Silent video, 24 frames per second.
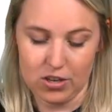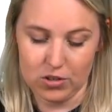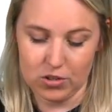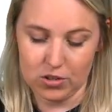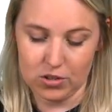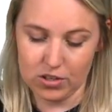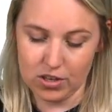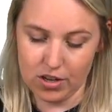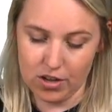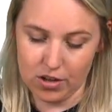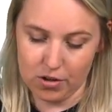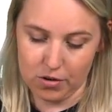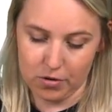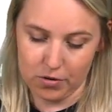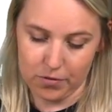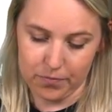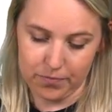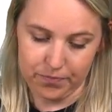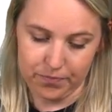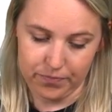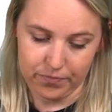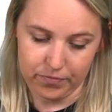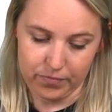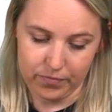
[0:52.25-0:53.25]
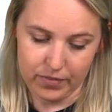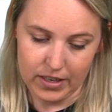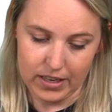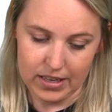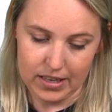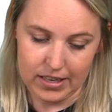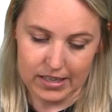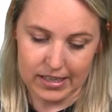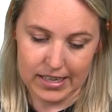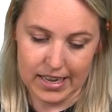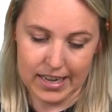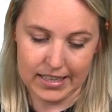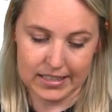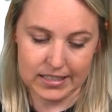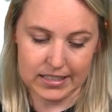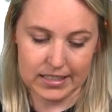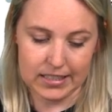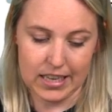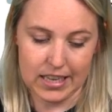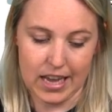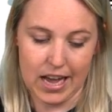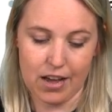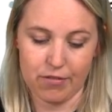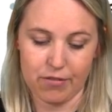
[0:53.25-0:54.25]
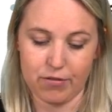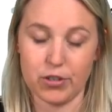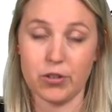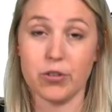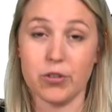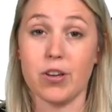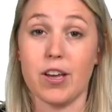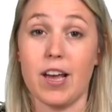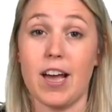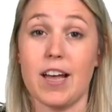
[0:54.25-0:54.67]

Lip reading: So let's have a look